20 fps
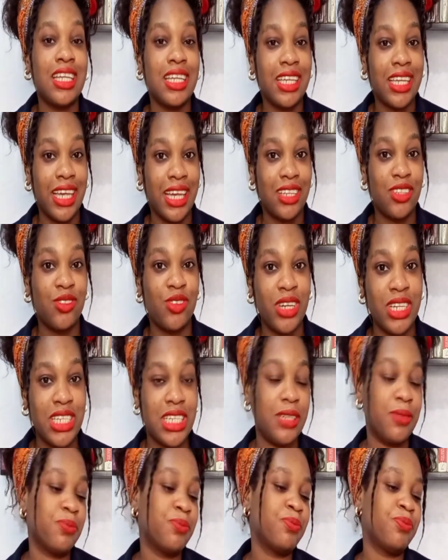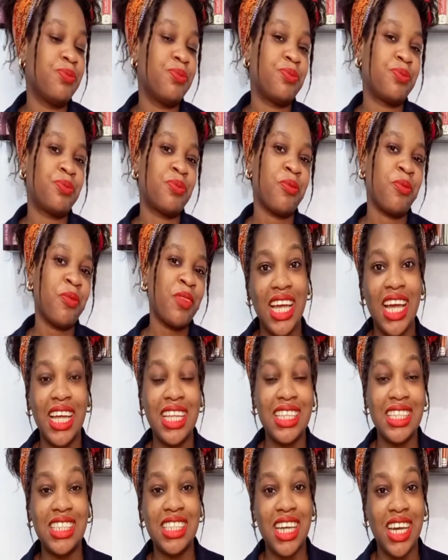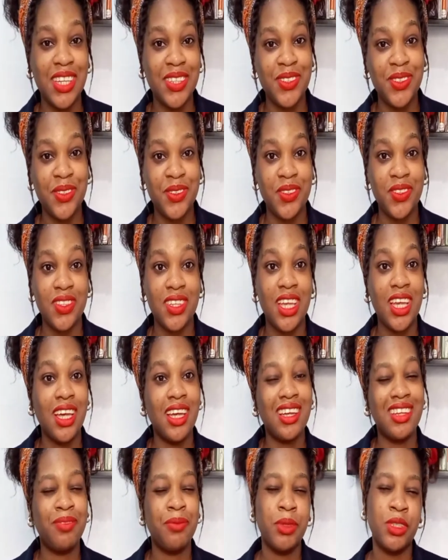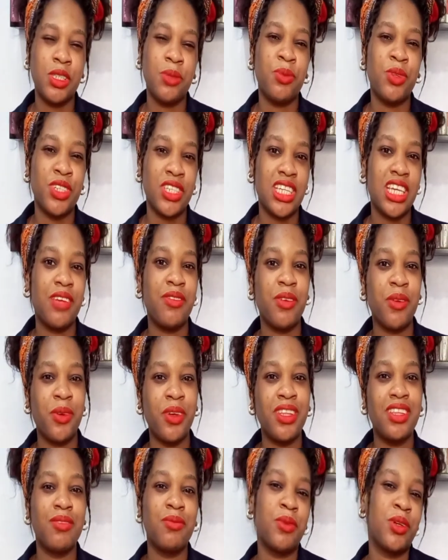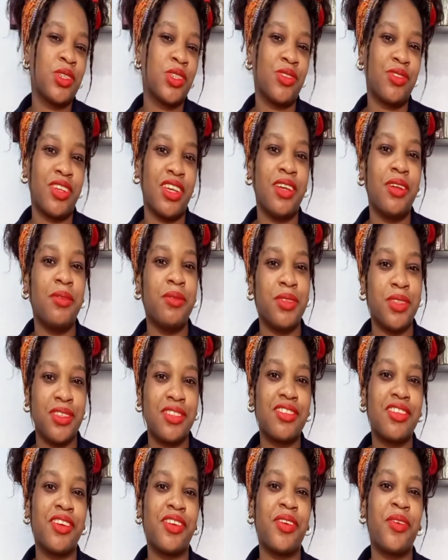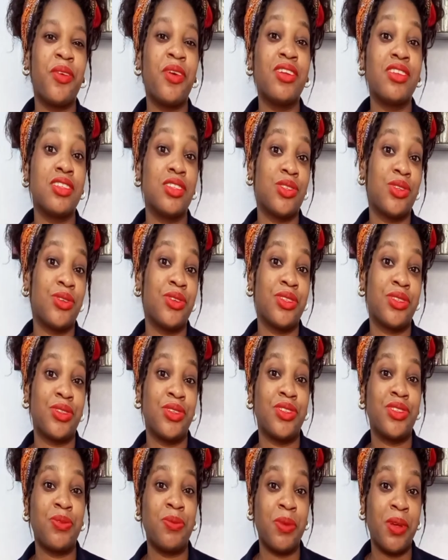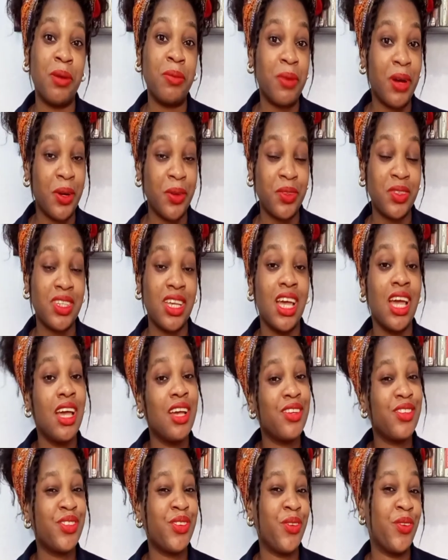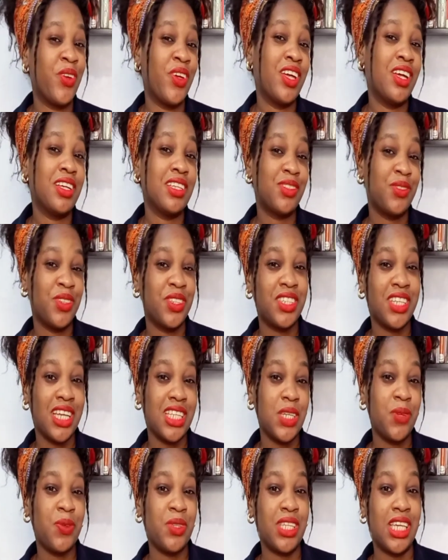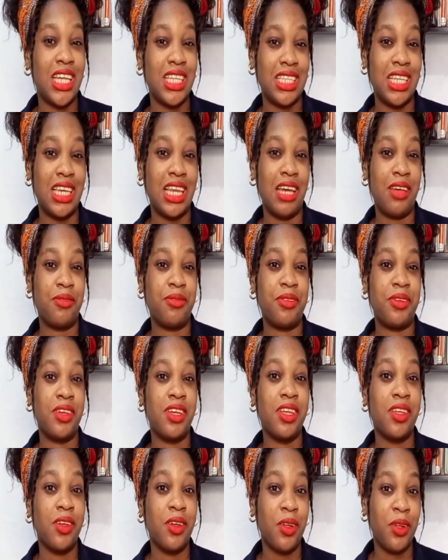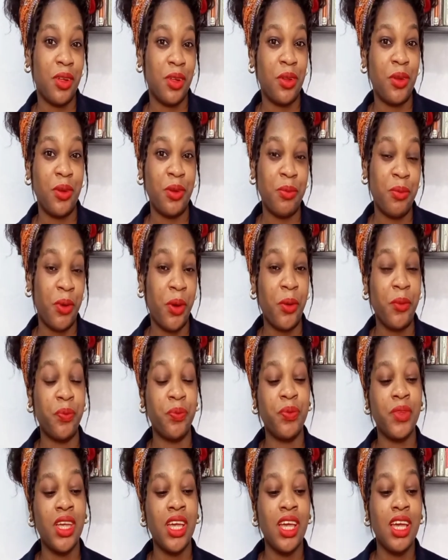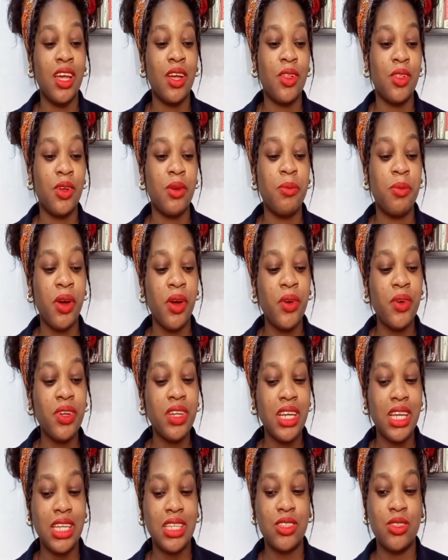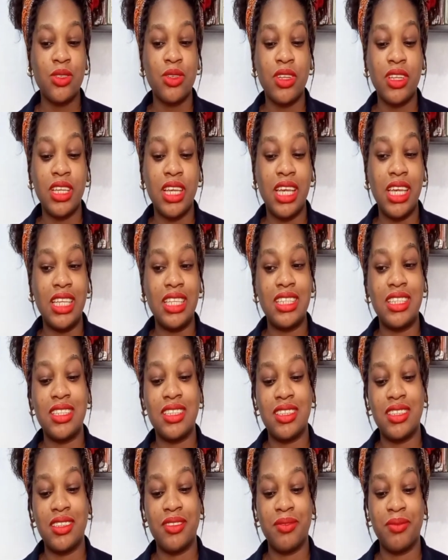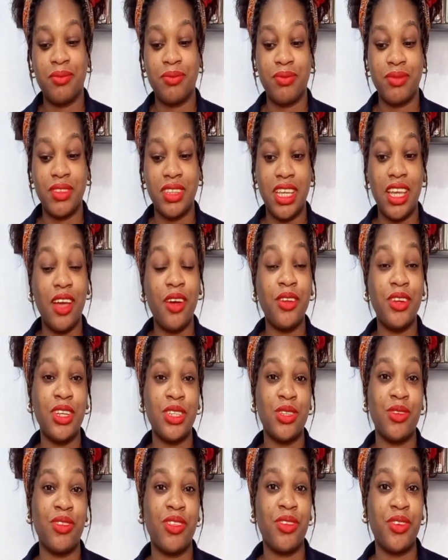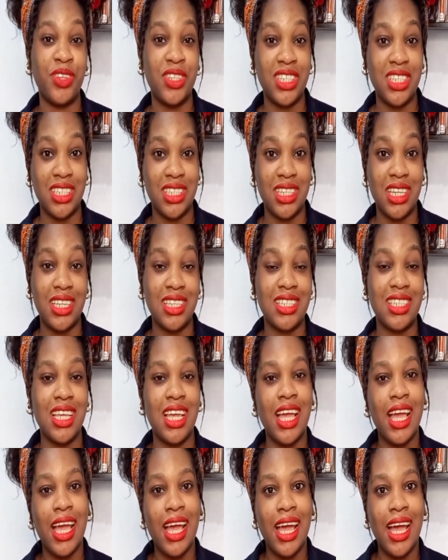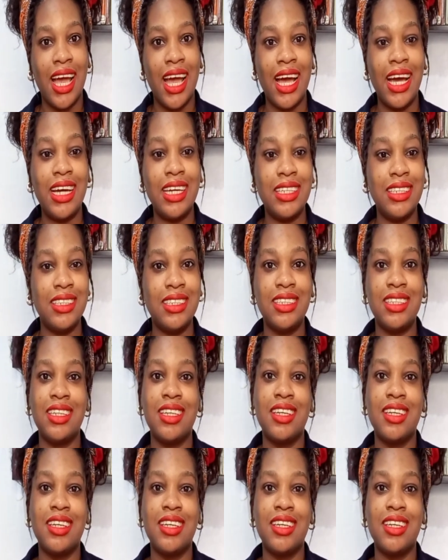get ready. And the titles pretty much give away much of the story, what the story is going to be about. So we're starting with Get a Life, Chloe Brown. Chloe Brown is the eldest of the three sisters, and